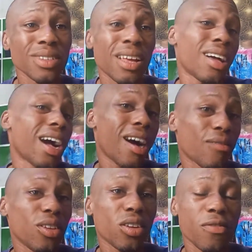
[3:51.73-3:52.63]
I have
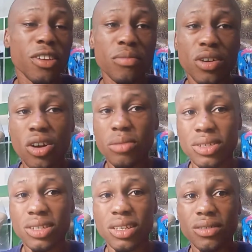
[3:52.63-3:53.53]
a lot of email
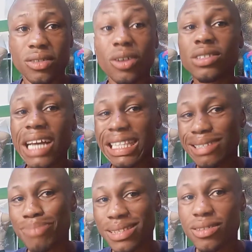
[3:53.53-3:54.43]
coming in on
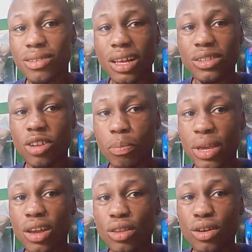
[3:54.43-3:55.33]
that particular
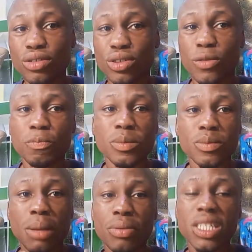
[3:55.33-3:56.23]
topic alone. So
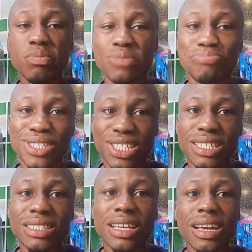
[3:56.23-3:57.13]
please be
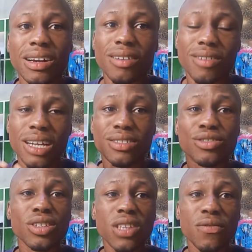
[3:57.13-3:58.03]
patient. All right.
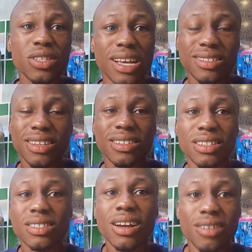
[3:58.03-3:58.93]
Those of you that send
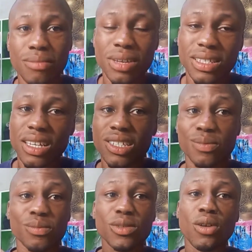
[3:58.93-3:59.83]
Instagram message, all